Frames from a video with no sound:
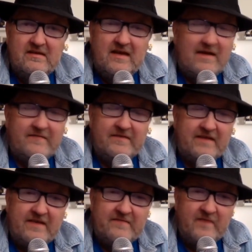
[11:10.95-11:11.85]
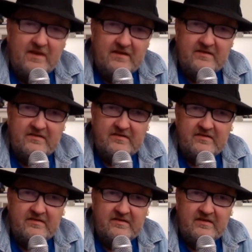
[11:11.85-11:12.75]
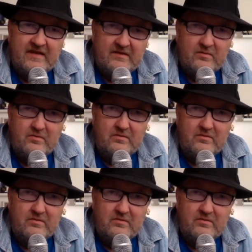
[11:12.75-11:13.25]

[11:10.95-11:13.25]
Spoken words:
advocate violence at all.